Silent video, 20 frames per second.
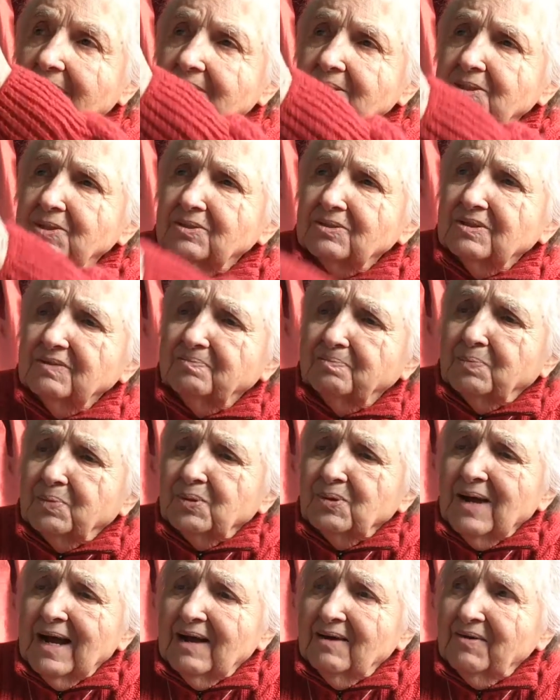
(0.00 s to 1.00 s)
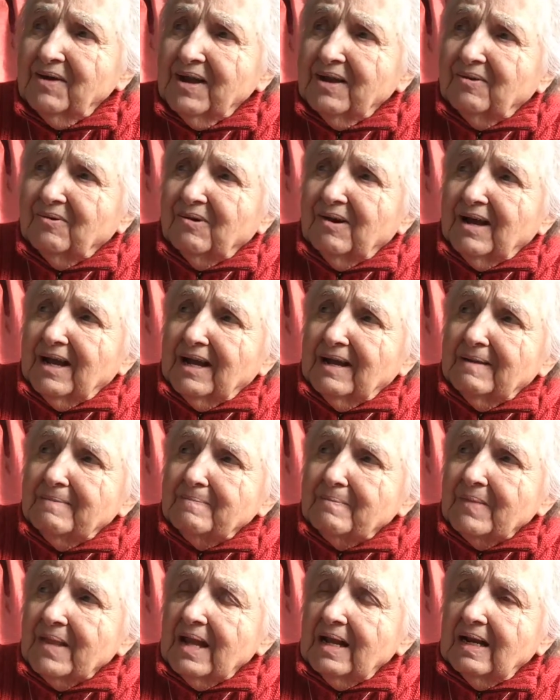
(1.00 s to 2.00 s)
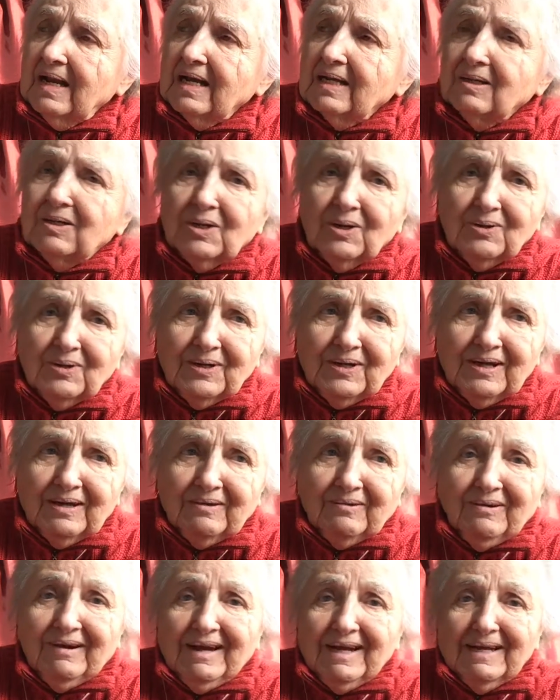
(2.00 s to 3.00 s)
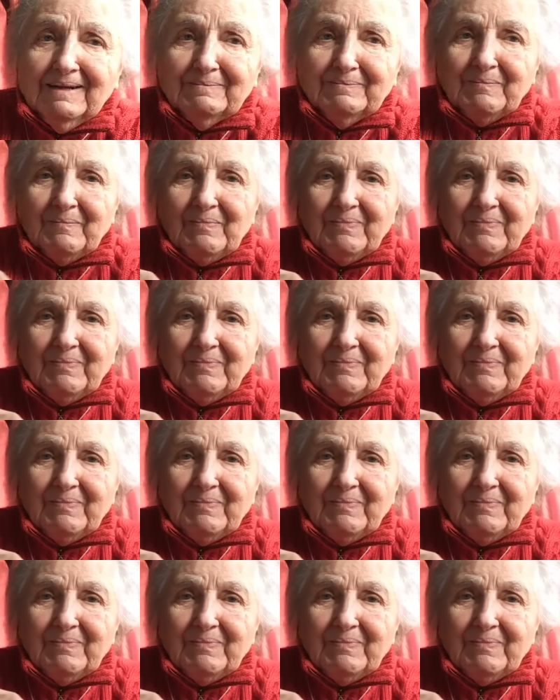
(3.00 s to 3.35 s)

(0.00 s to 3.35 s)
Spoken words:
sort of browny grey, like donkey grey.